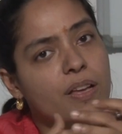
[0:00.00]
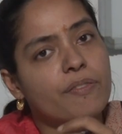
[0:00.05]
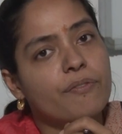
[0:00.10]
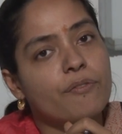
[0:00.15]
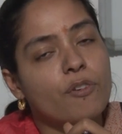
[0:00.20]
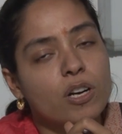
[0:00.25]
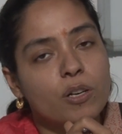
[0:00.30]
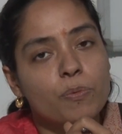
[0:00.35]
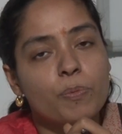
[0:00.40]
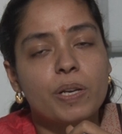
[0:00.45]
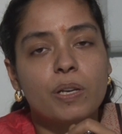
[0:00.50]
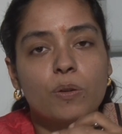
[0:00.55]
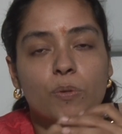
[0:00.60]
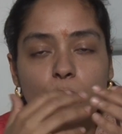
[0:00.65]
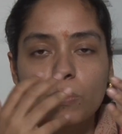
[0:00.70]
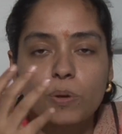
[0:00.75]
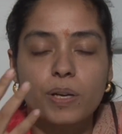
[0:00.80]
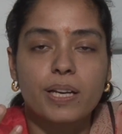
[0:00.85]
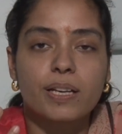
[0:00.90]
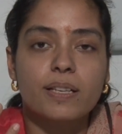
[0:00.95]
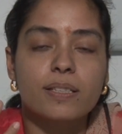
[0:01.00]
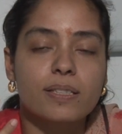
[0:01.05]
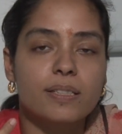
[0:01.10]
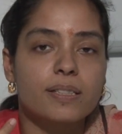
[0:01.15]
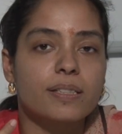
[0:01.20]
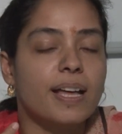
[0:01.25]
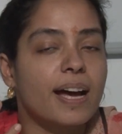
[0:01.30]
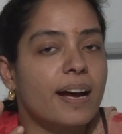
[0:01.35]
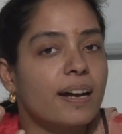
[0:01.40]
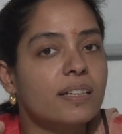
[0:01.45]
What we do is
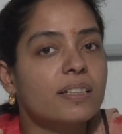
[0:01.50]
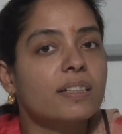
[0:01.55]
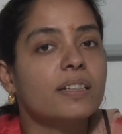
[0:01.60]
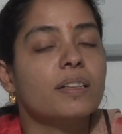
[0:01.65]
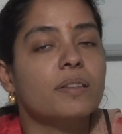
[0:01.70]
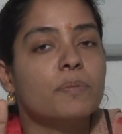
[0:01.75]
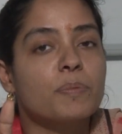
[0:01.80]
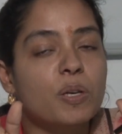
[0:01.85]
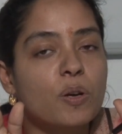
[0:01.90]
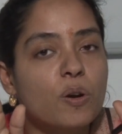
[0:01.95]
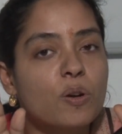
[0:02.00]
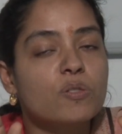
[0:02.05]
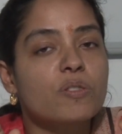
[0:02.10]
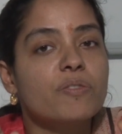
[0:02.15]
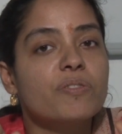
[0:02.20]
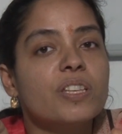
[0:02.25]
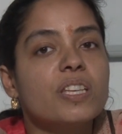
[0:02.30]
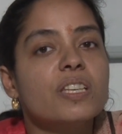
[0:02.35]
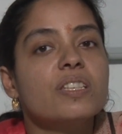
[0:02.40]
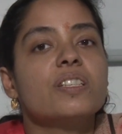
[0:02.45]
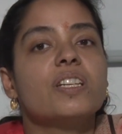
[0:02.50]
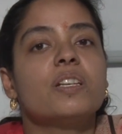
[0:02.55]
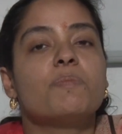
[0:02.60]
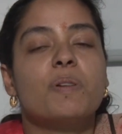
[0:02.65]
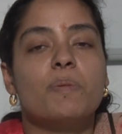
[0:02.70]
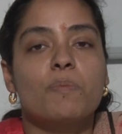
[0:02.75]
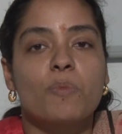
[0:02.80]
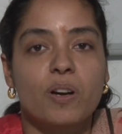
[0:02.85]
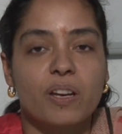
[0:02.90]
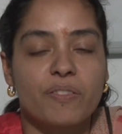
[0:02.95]
that because of these
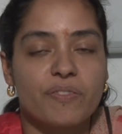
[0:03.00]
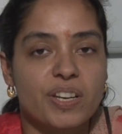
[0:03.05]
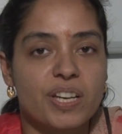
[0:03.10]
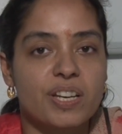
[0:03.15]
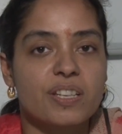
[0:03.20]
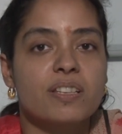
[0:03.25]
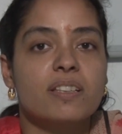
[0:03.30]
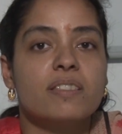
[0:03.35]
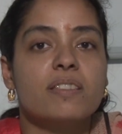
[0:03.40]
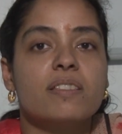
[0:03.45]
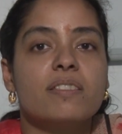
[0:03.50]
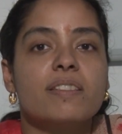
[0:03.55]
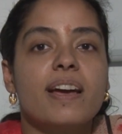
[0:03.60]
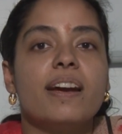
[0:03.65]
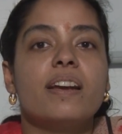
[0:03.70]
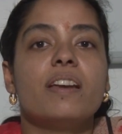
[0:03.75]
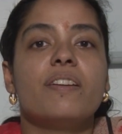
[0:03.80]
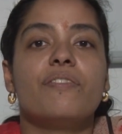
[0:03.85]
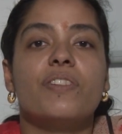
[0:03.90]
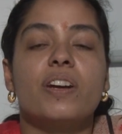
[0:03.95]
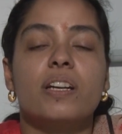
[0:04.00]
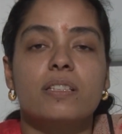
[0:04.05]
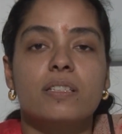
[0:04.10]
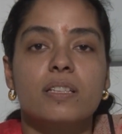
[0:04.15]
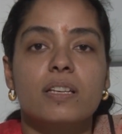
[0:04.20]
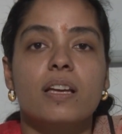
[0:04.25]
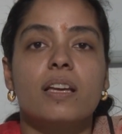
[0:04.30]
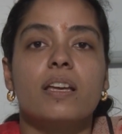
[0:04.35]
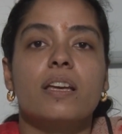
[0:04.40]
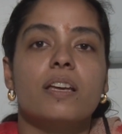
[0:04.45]
treatment modifications, the side
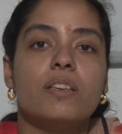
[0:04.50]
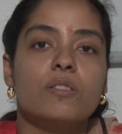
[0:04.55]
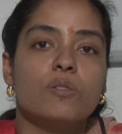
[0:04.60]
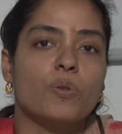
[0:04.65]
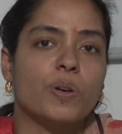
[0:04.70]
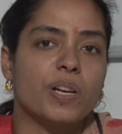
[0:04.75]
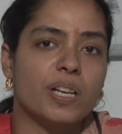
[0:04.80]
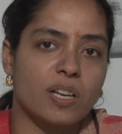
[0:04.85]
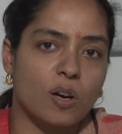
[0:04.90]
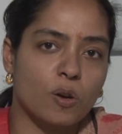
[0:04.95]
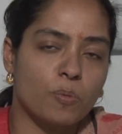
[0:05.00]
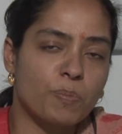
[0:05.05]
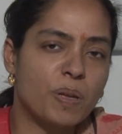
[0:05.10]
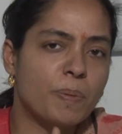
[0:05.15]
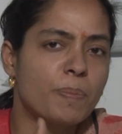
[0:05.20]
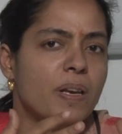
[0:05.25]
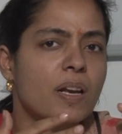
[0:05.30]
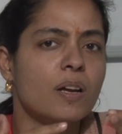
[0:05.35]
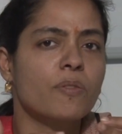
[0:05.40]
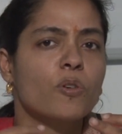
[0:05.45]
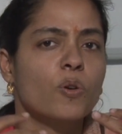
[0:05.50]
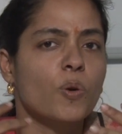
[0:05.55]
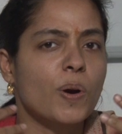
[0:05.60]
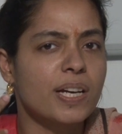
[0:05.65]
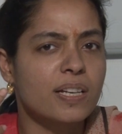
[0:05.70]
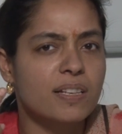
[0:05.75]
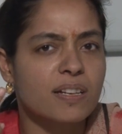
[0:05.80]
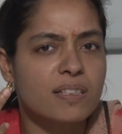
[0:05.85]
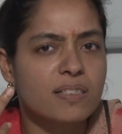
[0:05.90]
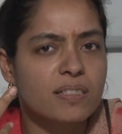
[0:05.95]
effects is going down. People are
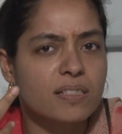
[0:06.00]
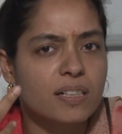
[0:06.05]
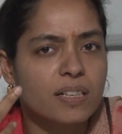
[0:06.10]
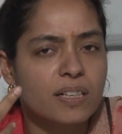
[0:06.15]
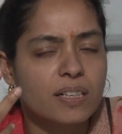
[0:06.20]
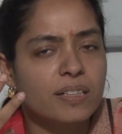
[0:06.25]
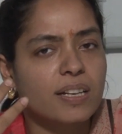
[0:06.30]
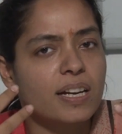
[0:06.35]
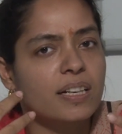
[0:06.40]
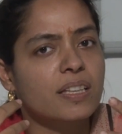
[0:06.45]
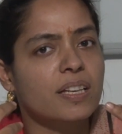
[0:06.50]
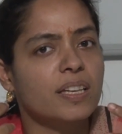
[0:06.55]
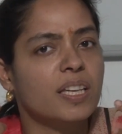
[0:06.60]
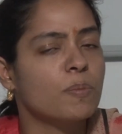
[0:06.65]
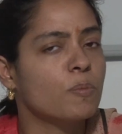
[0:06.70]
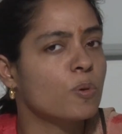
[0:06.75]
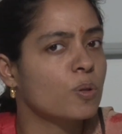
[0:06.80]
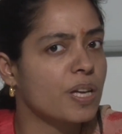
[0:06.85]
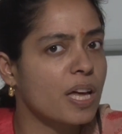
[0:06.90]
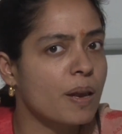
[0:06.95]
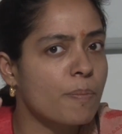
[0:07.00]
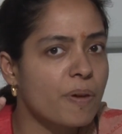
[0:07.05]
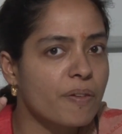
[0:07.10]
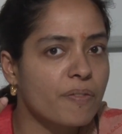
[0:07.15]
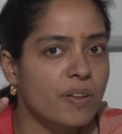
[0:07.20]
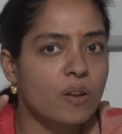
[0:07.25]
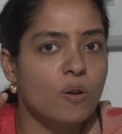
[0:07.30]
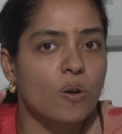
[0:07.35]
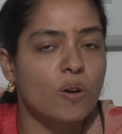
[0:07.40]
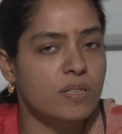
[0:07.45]
quite concerned that the chemotherapy
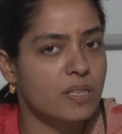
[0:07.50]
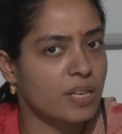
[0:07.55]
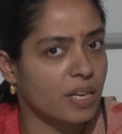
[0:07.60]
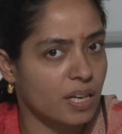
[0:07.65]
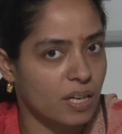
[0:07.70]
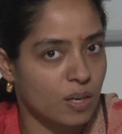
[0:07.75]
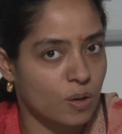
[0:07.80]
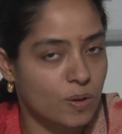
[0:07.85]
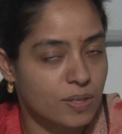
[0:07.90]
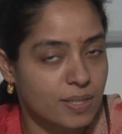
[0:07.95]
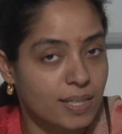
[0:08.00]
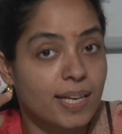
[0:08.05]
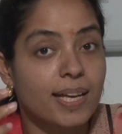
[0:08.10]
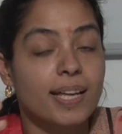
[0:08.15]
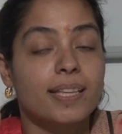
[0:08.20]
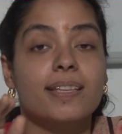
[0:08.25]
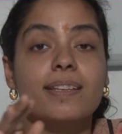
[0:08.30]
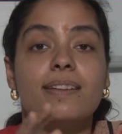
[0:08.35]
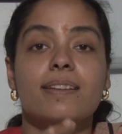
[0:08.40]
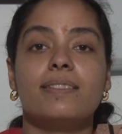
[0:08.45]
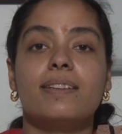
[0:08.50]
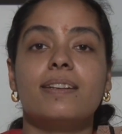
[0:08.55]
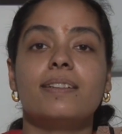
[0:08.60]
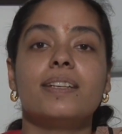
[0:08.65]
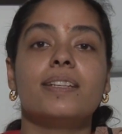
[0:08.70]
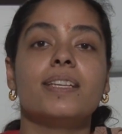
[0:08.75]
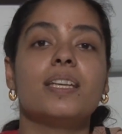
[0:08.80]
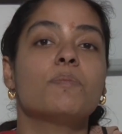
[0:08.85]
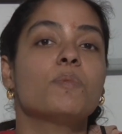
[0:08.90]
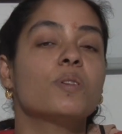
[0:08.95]
will cause hair loss. There are
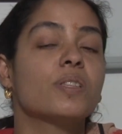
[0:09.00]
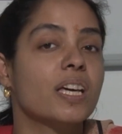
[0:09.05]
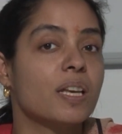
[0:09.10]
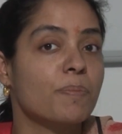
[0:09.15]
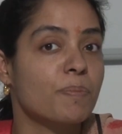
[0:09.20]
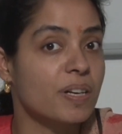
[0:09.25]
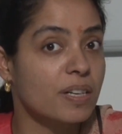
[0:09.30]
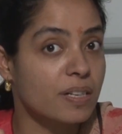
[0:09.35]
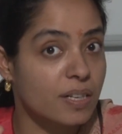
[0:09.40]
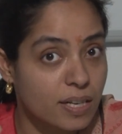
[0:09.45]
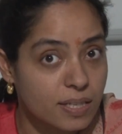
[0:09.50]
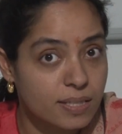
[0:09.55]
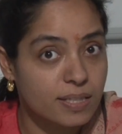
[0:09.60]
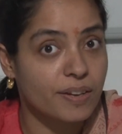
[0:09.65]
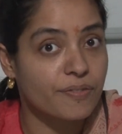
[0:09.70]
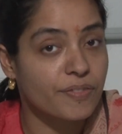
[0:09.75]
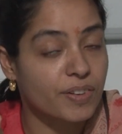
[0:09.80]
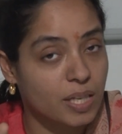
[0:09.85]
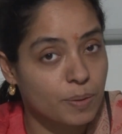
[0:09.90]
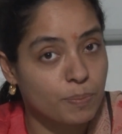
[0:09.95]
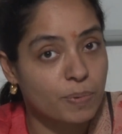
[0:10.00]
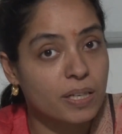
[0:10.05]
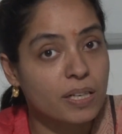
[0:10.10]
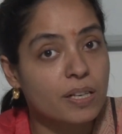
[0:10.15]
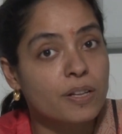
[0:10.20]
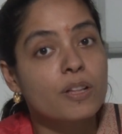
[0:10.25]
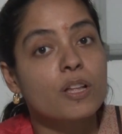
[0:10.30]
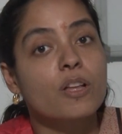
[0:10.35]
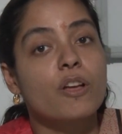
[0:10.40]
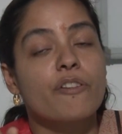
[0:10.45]
certain chemotherapy drugs available
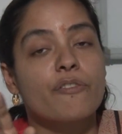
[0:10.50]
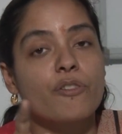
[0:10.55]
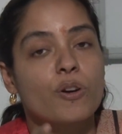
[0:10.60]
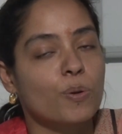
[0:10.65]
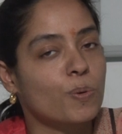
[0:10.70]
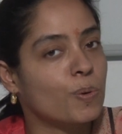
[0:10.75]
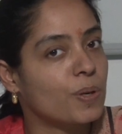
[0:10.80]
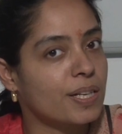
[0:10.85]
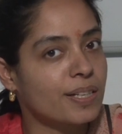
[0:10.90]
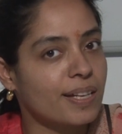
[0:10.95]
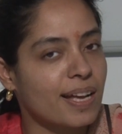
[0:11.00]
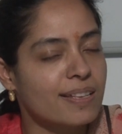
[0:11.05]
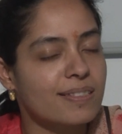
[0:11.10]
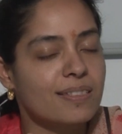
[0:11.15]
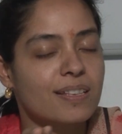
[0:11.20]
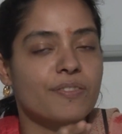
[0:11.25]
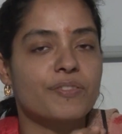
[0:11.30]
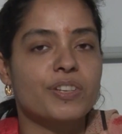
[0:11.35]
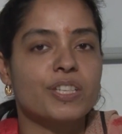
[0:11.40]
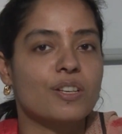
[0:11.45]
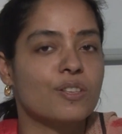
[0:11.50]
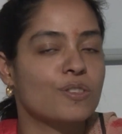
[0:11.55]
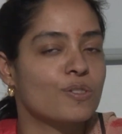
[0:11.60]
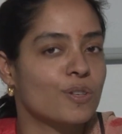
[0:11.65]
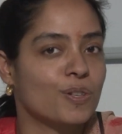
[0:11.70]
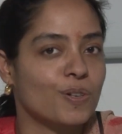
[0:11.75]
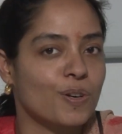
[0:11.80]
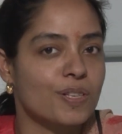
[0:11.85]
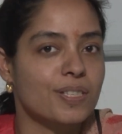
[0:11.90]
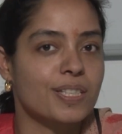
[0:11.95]
for colon cancer which does
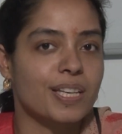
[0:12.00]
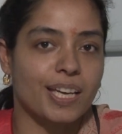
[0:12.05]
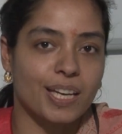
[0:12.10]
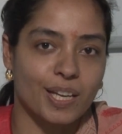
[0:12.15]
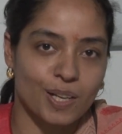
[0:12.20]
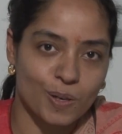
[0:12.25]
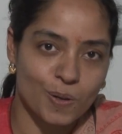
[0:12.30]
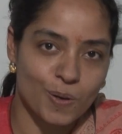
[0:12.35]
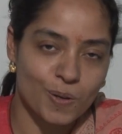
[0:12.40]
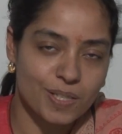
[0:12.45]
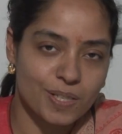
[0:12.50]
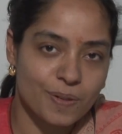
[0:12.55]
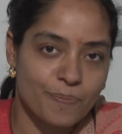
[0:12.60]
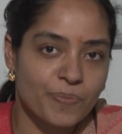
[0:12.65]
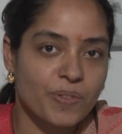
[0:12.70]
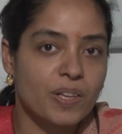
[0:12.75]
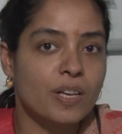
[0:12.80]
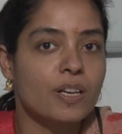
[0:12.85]
not cause hair loss.